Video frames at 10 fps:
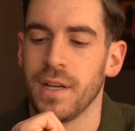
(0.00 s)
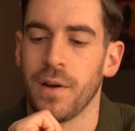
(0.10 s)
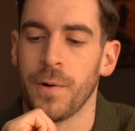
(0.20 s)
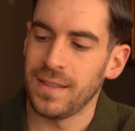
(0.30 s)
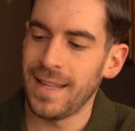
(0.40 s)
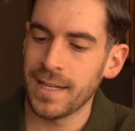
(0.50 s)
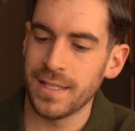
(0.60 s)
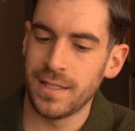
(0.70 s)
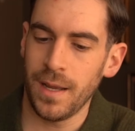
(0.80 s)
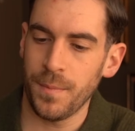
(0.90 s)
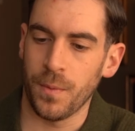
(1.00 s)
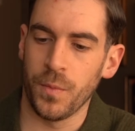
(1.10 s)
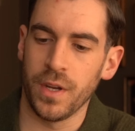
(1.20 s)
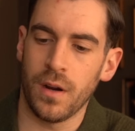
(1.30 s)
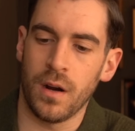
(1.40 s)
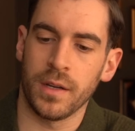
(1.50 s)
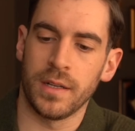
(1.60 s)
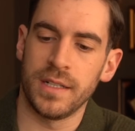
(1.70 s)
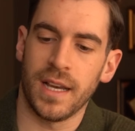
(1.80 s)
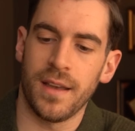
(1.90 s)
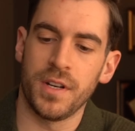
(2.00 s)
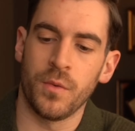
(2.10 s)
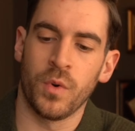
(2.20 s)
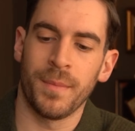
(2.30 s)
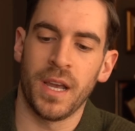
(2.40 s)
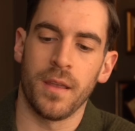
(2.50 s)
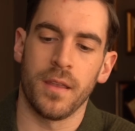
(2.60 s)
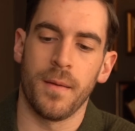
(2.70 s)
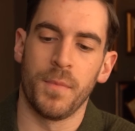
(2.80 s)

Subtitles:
So next up, we are gonna dive into one of my